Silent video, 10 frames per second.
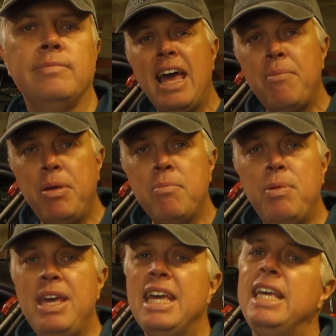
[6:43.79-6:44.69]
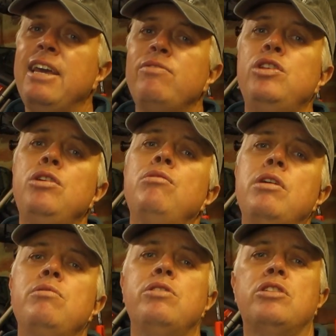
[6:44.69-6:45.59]
Airbnb gives you
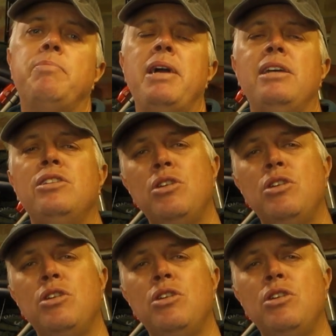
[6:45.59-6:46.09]
loads of space.